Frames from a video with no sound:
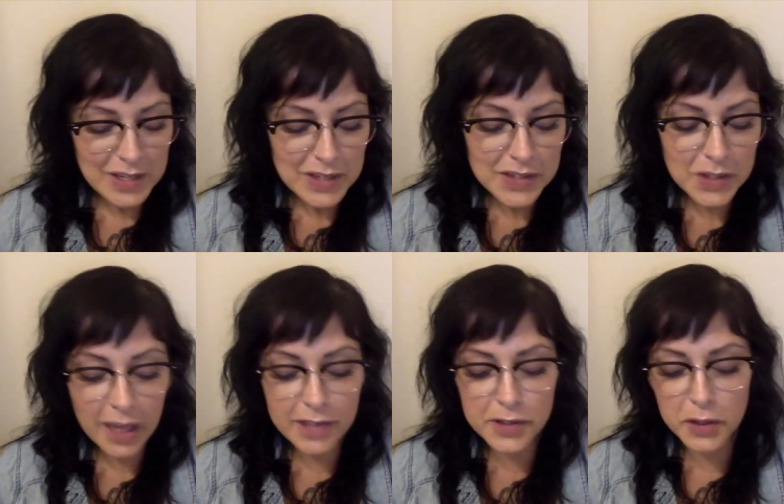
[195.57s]
so
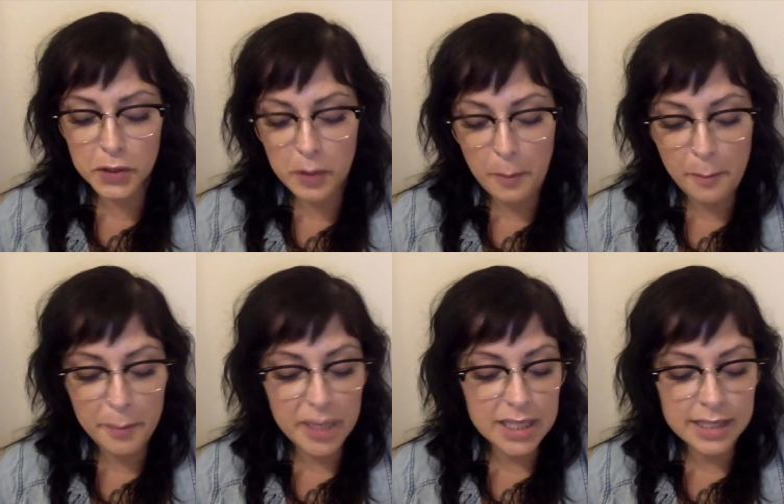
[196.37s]
enter
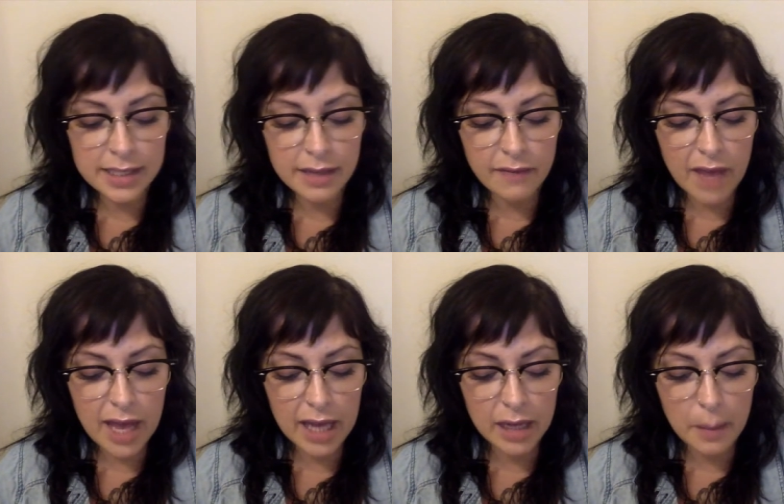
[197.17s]
Miet
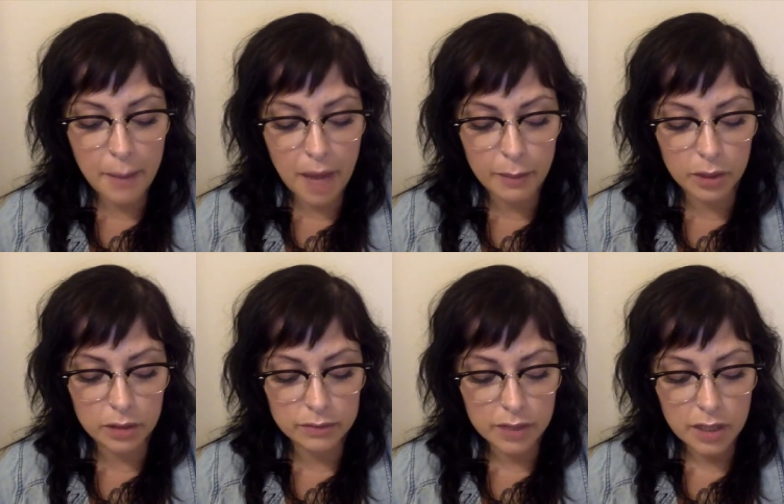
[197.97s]
Van Bommel.
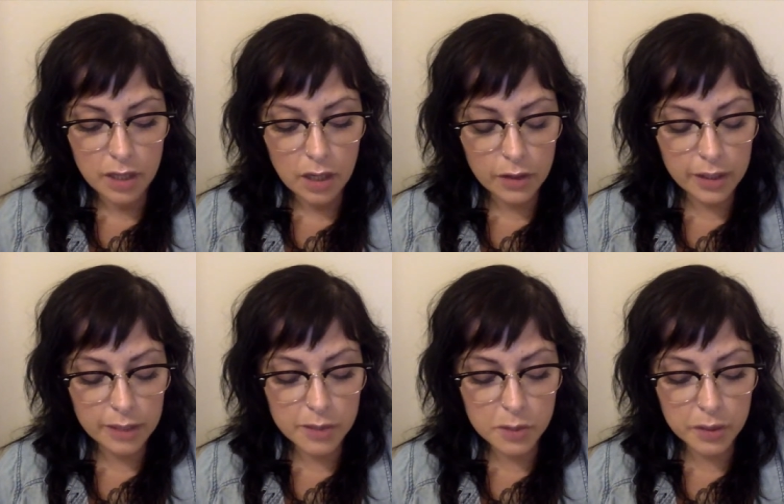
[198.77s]
Her name
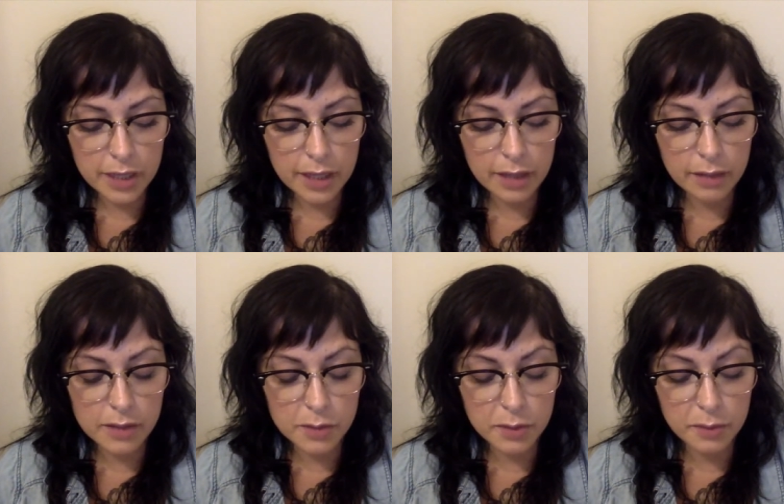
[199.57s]
is, Priya. is
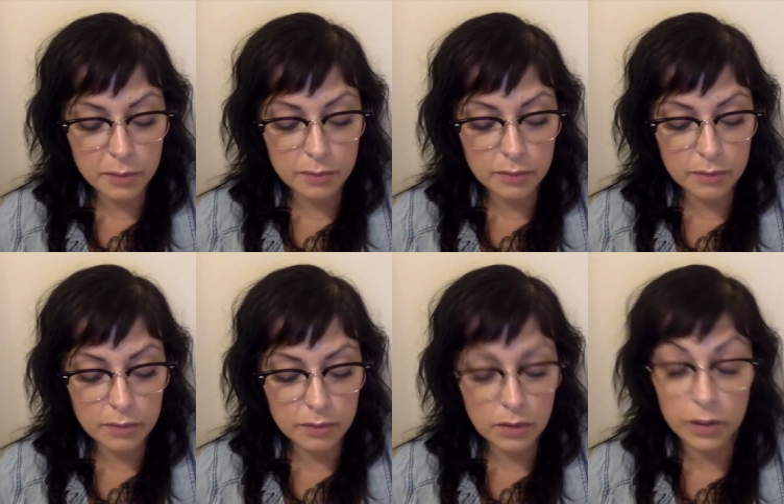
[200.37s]
pre-
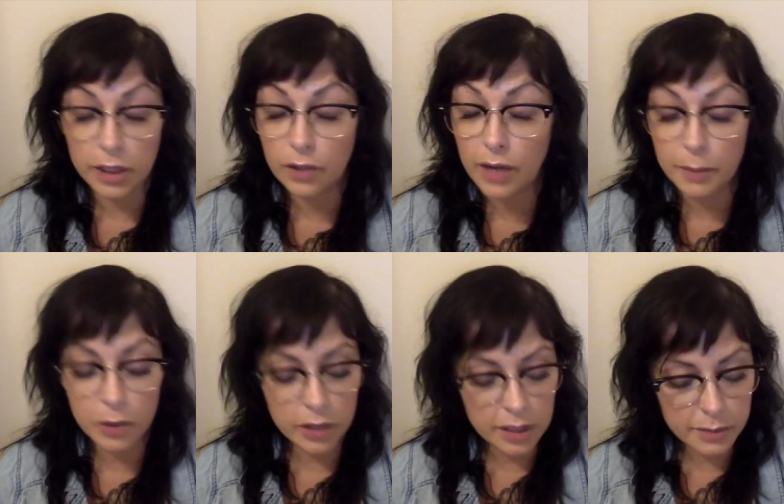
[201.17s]
holy crap. Her
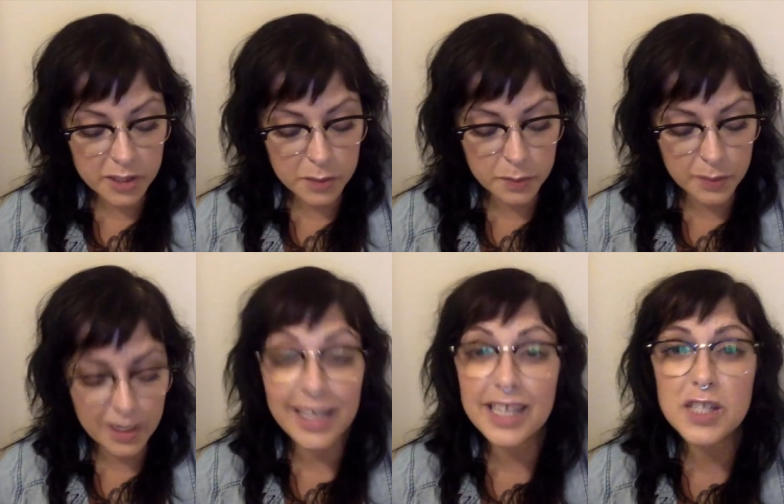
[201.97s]
name is I
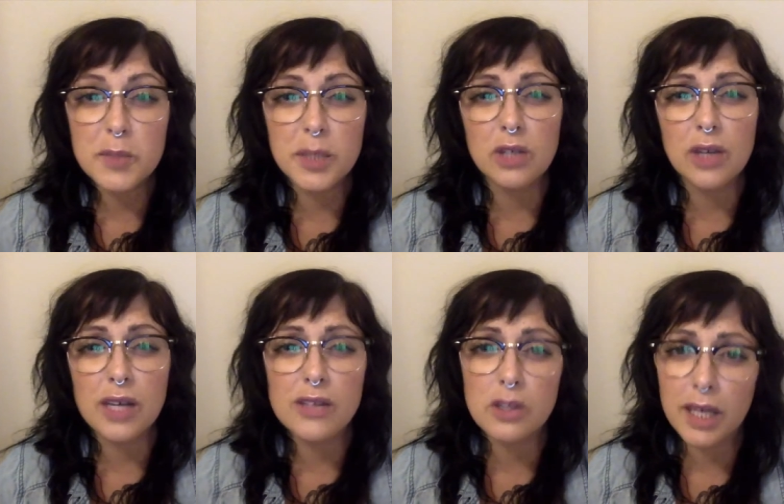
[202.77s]
can't speak. You
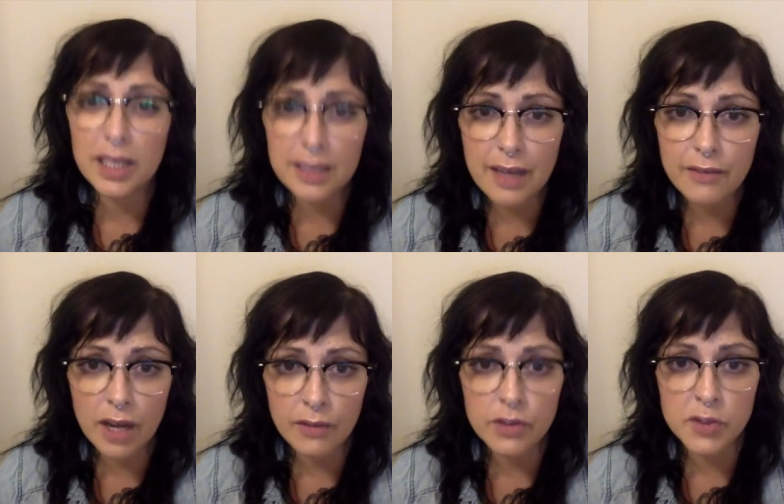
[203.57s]
guys know I can never
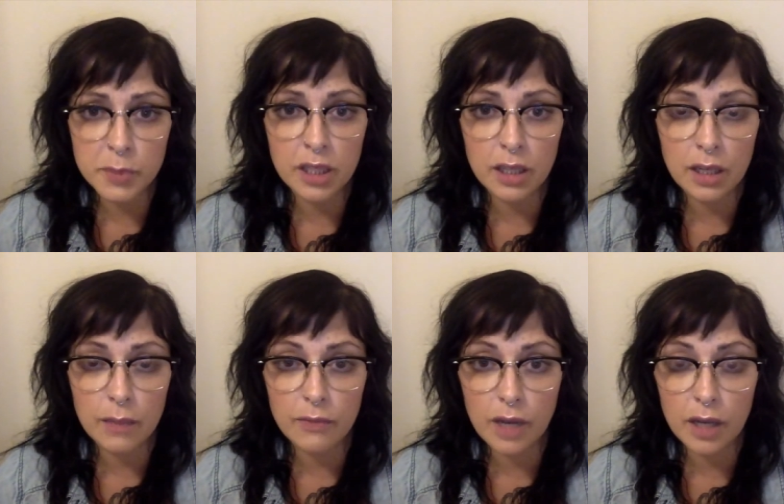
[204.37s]
ever speak, and I'm
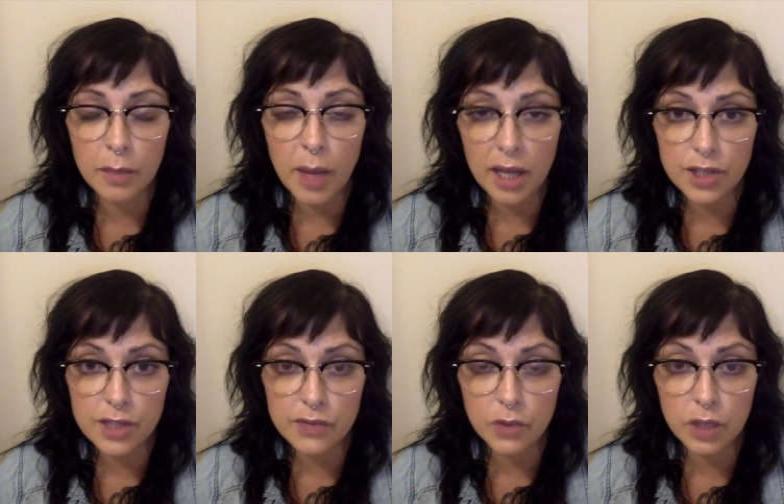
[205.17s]
I apologize
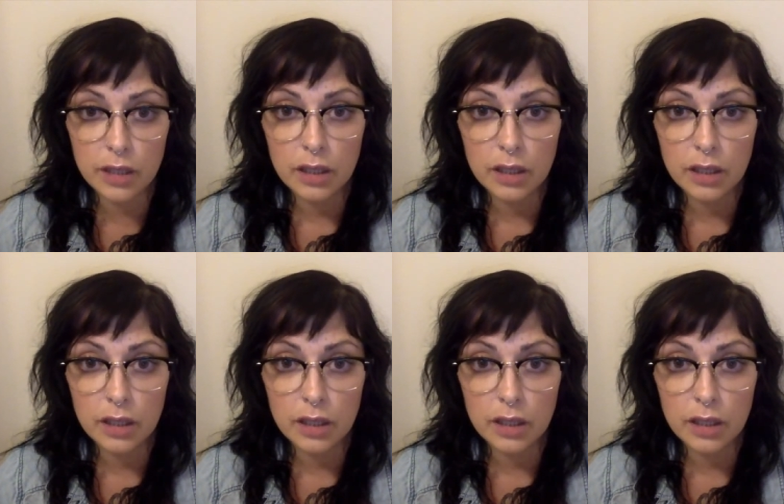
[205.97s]
for it.